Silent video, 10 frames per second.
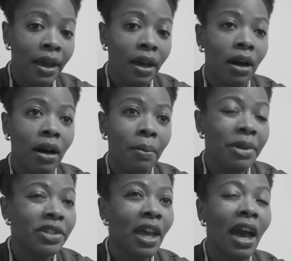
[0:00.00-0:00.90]
um,
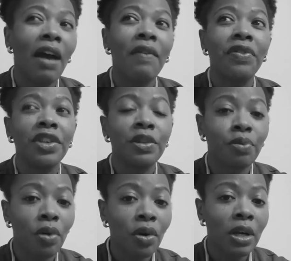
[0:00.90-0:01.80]
and to have these
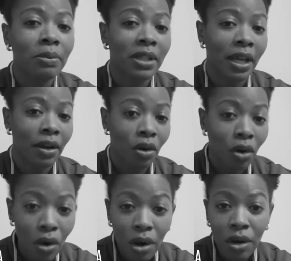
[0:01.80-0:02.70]
programs that are
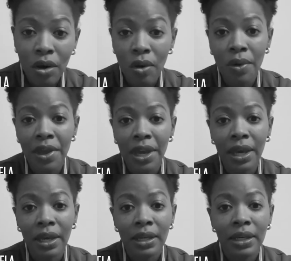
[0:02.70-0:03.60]

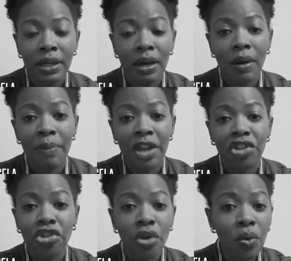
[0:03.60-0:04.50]
ongoing, um, that
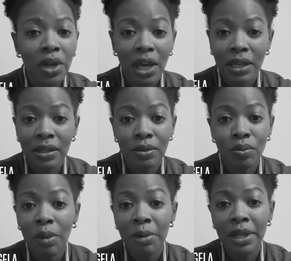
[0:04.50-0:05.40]
showcase
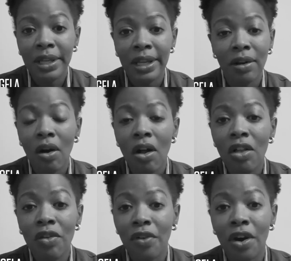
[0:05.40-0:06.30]
women in
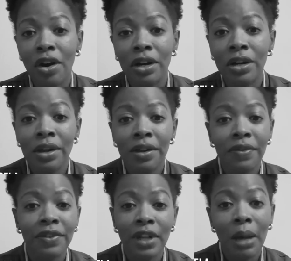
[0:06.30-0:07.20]
all of our
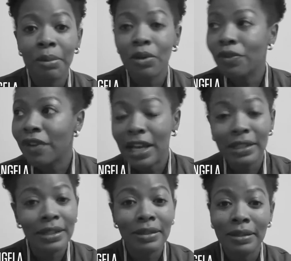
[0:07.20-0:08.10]
phenomenal
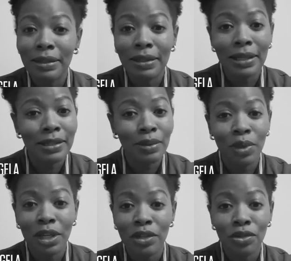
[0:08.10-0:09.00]
facets and the things that
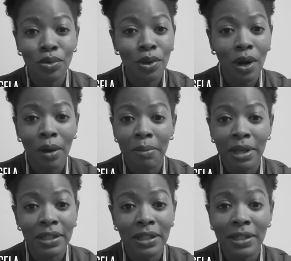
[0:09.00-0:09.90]
we can do in our
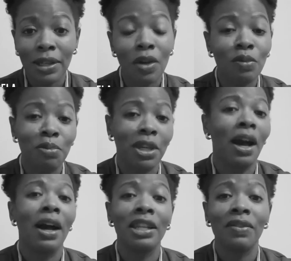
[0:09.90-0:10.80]
abilities. It goes
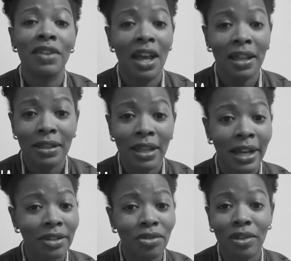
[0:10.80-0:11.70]
beyond even
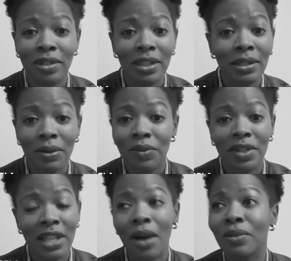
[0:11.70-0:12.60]
athletics. You can see some of
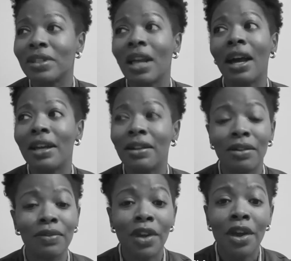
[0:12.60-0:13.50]
us outside
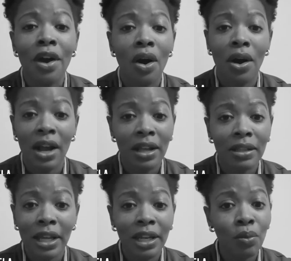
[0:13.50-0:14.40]
of our
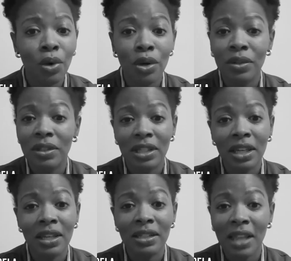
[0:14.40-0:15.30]
athletic world and
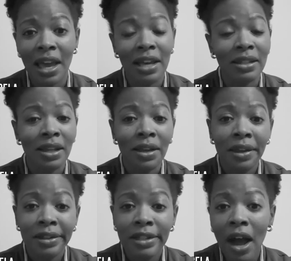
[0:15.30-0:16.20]
see us as
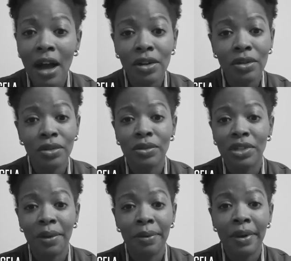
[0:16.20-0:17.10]
daughters
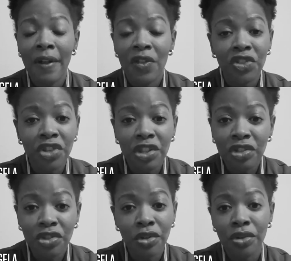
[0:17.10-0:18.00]
and
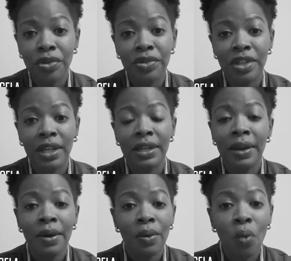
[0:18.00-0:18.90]
sisters and
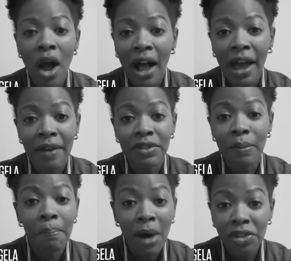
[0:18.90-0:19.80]
wives and
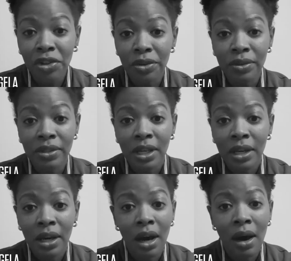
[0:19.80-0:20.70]
mothers,
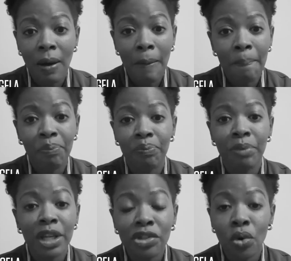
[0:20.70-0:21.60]
um,
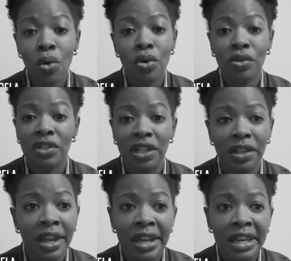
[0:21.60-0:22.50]
mentors and
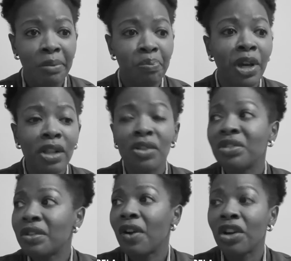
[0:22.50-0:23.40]

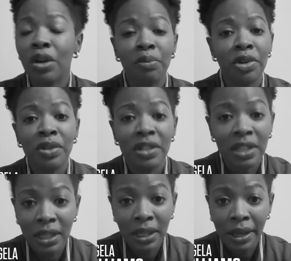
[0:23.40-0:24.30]
pillars of our
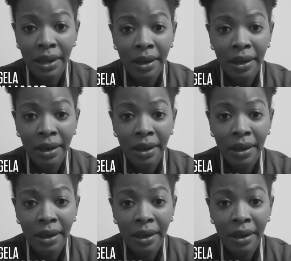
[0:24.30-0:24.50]
community.